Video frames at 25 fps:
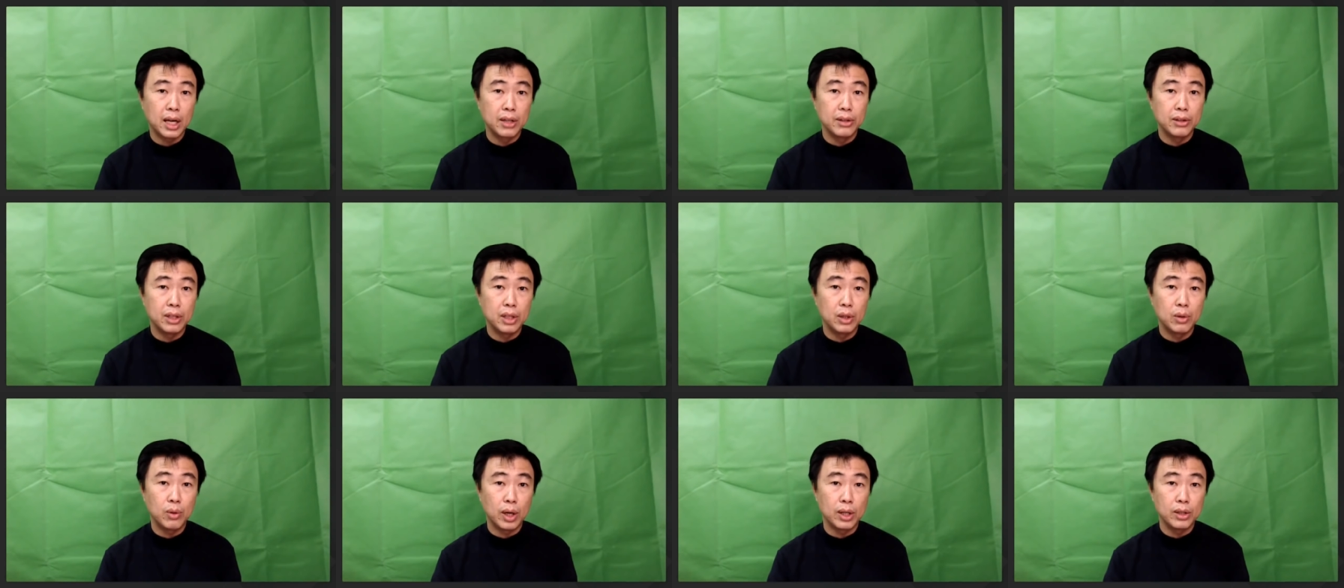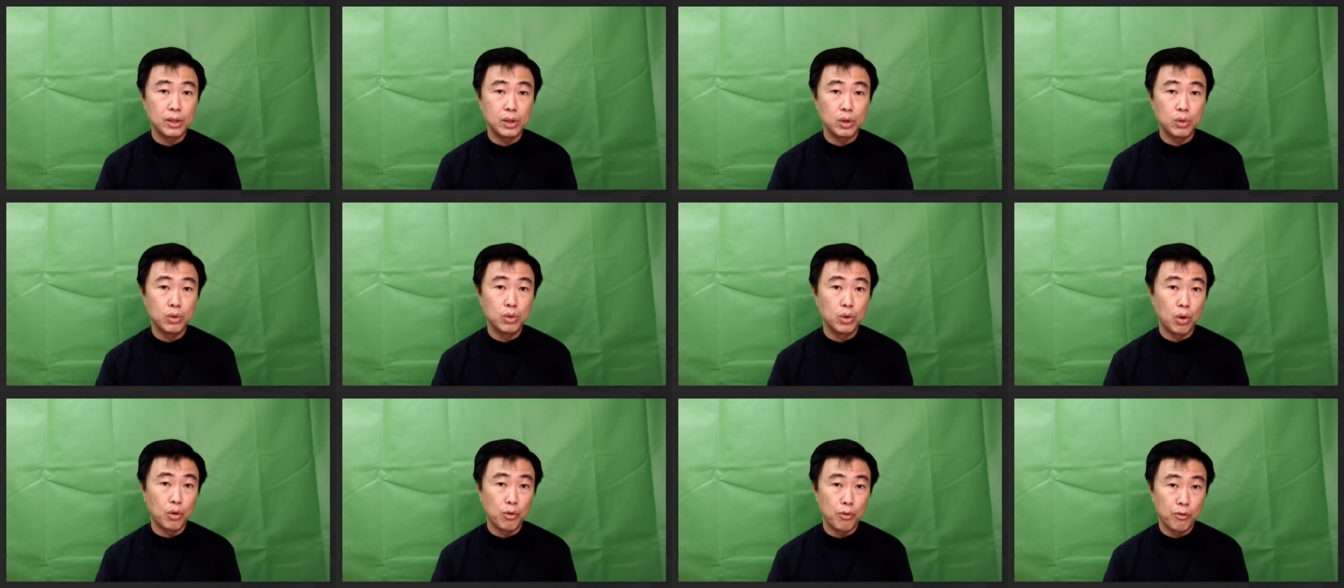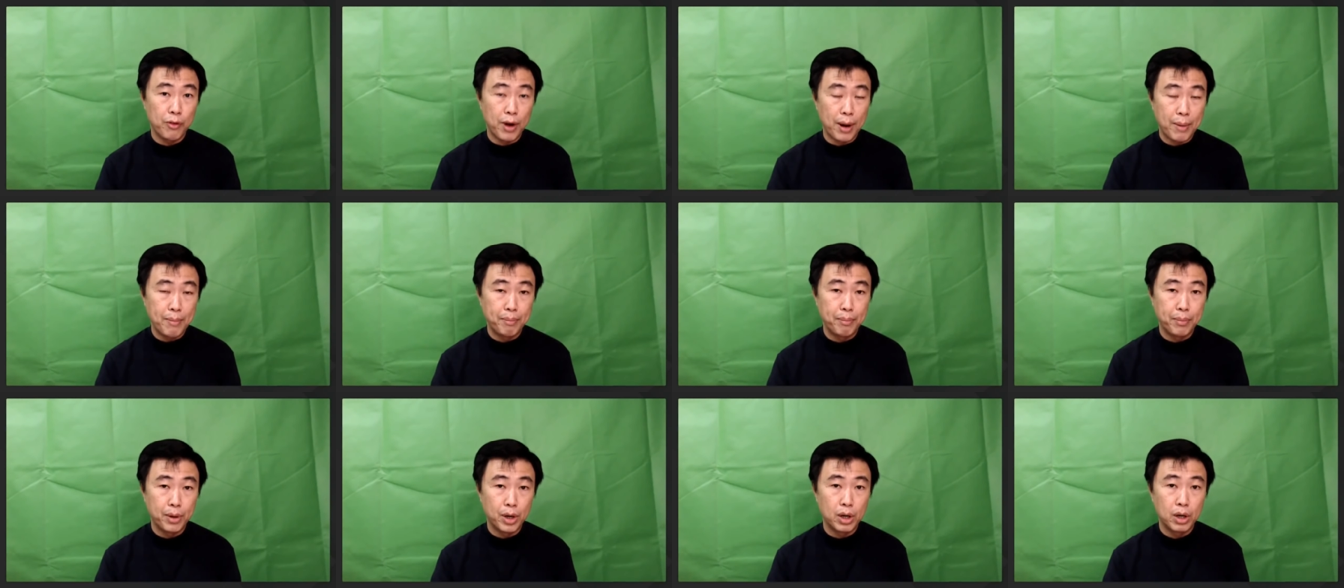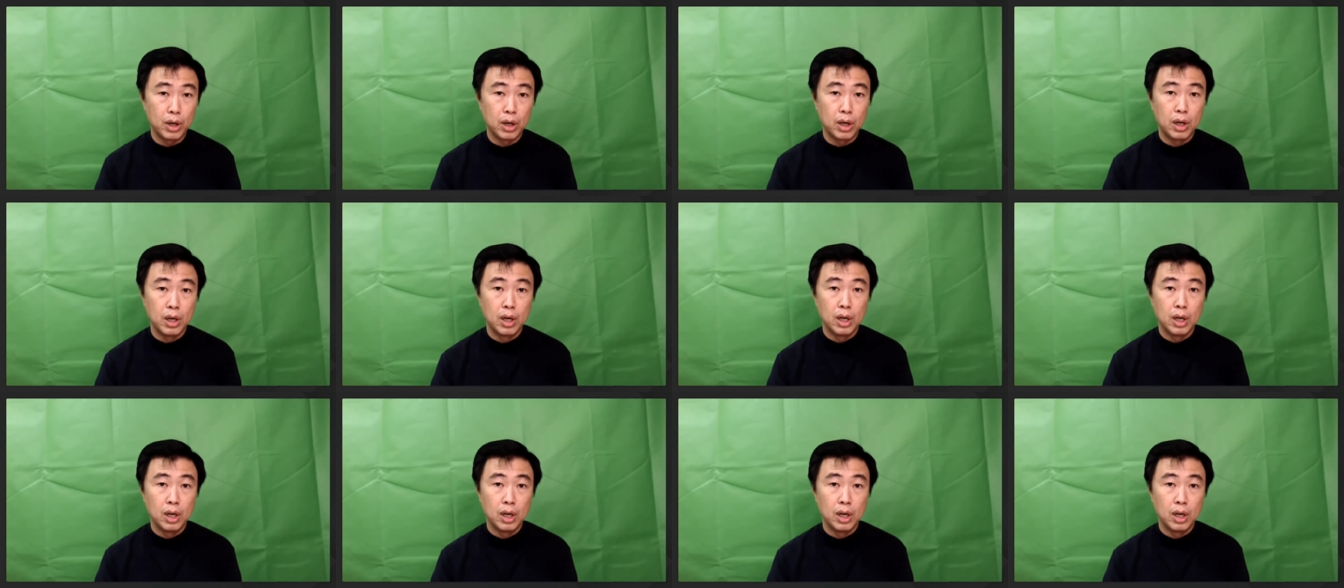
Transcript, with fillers: until until November,